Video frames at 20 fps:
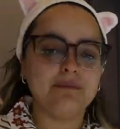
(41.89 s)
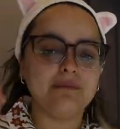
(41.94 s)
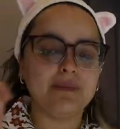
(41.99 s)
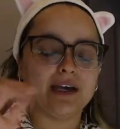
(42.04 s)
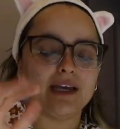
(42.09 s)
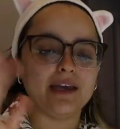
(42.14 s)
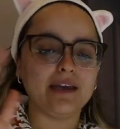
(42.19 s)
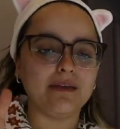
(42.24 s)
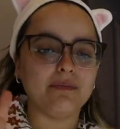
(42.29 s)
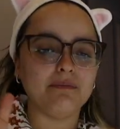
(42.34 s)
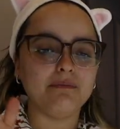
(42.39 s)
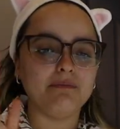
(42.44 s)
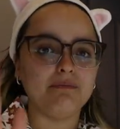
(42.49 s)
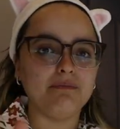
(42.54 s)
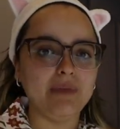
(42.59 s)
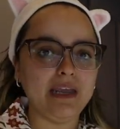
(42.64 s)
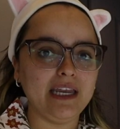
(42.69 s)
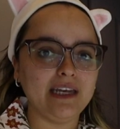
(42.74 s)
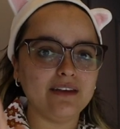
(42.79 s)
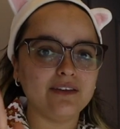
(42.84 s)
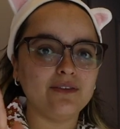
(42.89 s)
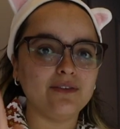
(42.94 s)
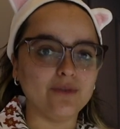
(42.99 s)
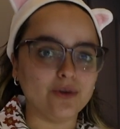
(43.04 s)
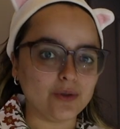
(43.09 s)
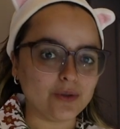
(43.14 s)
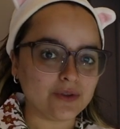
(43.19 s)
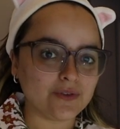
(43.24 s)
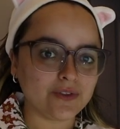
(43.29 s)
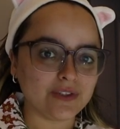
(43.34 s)
My main
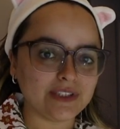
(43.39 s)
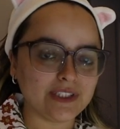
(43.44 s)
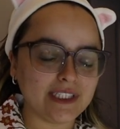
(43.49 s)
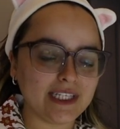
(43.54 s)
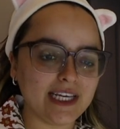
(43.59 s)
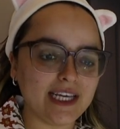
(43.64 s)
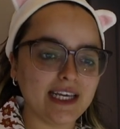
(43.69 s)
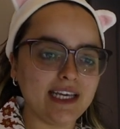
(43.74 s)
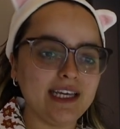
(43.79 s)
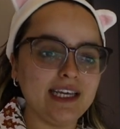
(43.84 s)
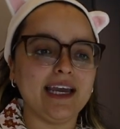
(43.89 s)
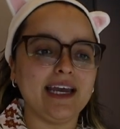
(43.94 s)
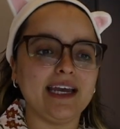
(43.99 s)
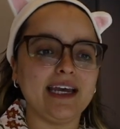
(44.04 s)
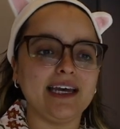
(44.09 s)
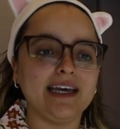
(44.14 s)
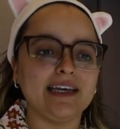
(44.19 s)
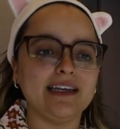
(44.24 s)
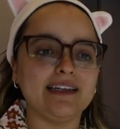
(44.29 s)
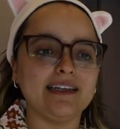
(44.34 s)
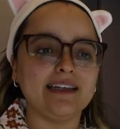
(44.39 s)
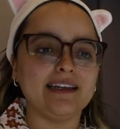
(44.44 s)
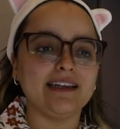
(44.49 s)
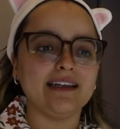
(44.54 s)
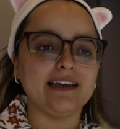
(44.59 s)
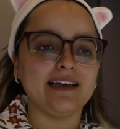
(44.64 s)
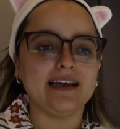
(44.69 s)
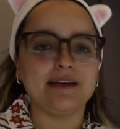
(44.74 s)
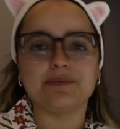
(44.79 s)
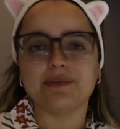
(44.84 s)
goals for today, and
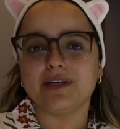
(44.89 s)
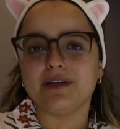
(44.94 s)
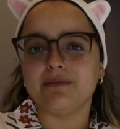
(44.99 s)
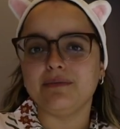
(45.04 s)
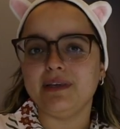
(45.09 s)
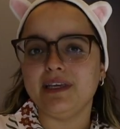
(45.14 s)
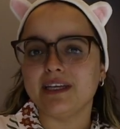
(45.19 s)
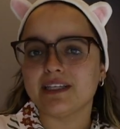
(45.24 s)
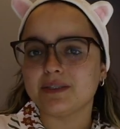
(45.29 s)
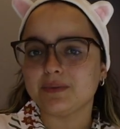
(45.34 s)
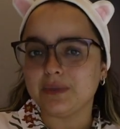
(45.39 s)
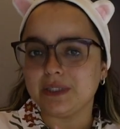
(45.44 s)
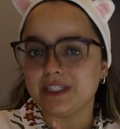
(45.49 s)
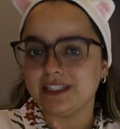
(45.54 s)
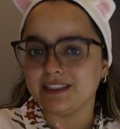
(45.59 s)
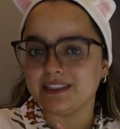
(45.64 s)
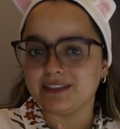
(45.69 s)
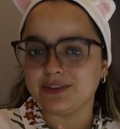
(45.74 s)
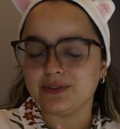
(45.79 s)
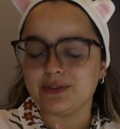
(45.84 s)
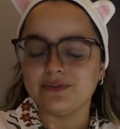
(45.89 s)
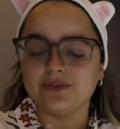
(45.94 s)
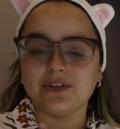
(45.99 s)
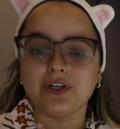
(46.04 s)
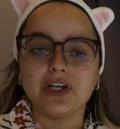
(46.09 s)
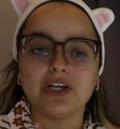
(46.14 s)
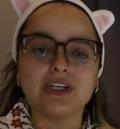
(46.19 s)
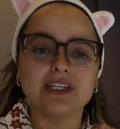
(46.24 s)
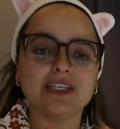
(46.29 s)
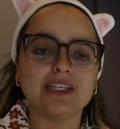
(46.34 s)
I'm gonna be explaining this in the
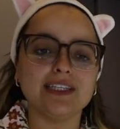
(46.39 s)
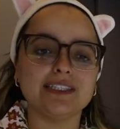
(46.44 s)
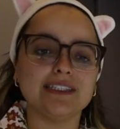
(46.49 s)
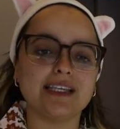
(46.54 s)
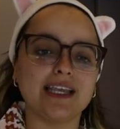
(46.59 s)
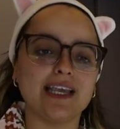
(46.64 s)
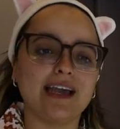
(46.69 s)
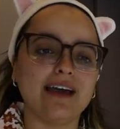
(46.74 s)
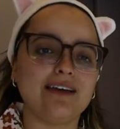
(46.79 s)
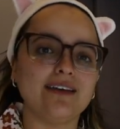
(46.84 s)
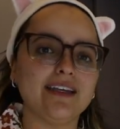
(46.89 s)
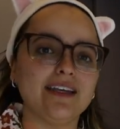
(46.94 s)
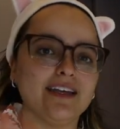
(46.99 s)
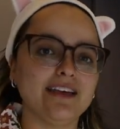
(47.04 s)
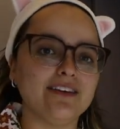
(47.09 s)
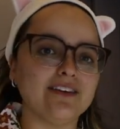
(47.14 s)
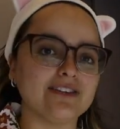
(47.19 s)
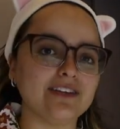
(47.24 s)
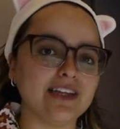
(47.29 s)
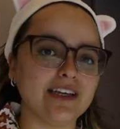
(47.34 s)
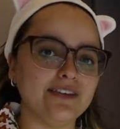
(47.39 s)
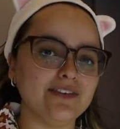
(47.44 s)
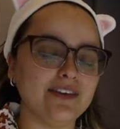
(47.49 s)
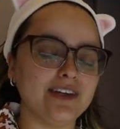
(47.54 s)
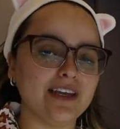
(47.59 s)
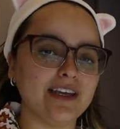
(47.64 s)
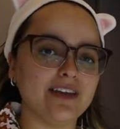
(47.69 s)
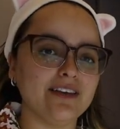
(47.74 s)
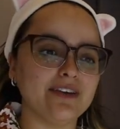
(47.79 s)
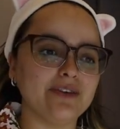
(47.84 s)
vlog, is like how to get your life
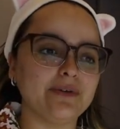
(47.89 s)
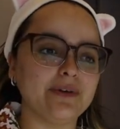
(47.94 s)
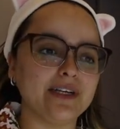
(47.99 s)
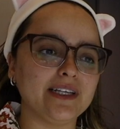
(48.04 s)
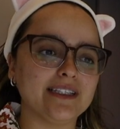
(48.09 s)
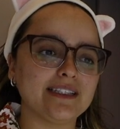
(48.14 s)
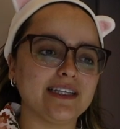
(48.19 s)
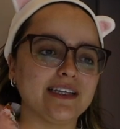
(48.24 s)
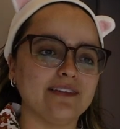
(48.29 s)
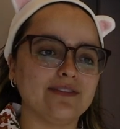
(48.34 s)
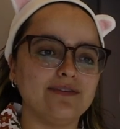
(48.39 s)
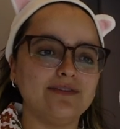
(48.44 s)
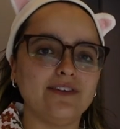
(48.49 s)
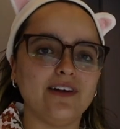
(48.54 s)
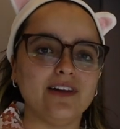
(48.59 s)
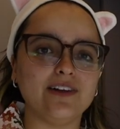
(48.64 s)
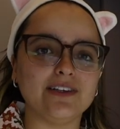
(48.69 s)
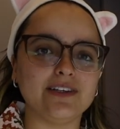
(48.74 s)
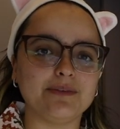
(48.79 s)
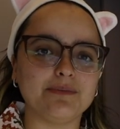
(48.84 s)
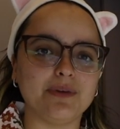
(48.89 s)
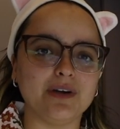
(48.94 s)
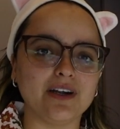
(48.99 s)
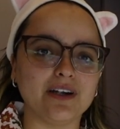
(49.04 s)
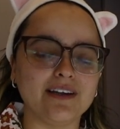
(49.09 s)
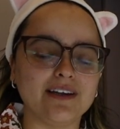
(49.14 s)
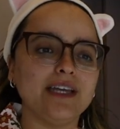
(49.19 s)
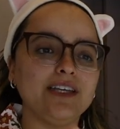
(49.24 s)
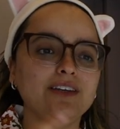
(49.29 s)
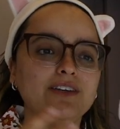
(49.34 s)
together when it's like falling
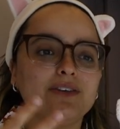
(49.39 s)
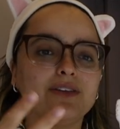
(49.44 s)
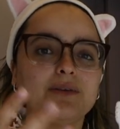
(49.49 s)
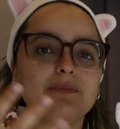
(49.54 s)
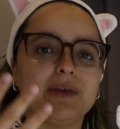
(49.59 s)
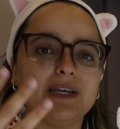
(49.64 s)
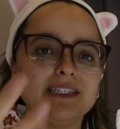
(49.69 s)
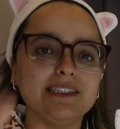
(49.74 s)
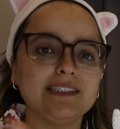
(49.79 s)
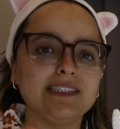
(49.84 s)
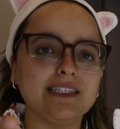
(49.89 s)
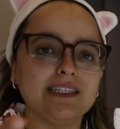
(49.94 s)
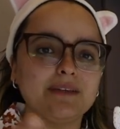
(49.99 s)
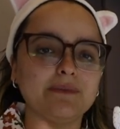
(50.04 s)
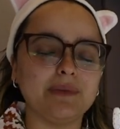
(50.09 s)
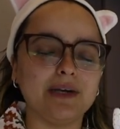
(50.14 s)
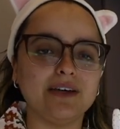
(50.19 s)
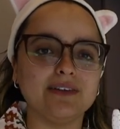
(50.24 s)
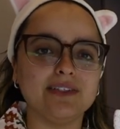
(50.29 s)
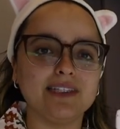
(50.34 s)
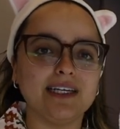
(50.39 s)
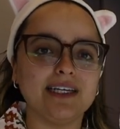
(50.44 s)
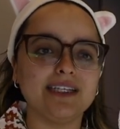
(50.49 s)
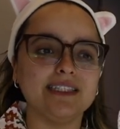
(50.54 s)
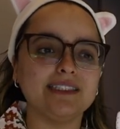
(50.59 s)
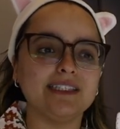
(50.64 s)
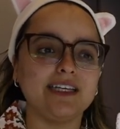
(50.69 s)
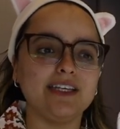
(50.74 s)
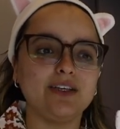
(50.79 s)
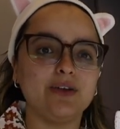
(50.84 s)
apart. And you know, the best thing about that
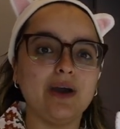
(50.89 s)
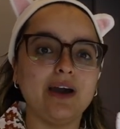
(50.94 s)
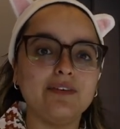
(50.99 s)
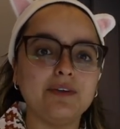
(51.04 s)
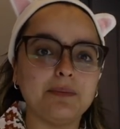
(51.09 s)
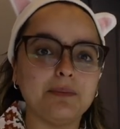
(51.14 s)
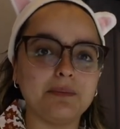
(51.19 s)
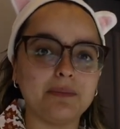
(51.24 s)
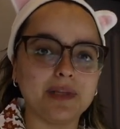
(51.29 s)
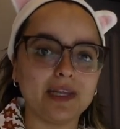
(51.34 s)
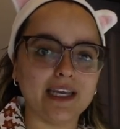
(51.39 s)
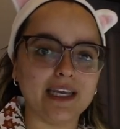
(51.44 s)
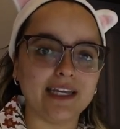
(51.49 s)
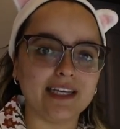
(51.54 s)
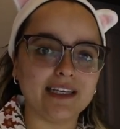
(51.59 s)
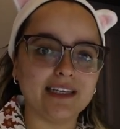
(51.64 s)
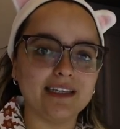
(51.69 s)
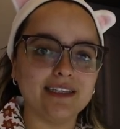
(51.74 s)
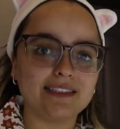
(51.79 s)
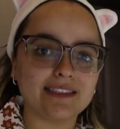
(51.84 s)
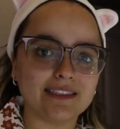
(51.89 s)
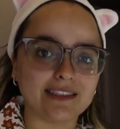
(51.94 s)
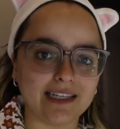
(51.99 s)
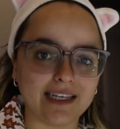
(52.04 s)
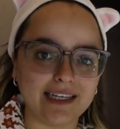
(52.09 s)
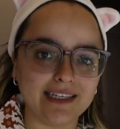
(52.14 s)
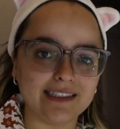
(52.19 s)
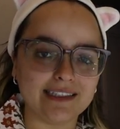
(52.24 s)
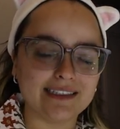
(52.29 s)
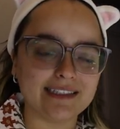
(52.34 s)
is that you have a blank
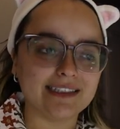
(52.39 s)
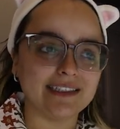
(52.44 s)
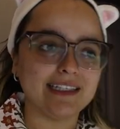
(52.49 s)
slate.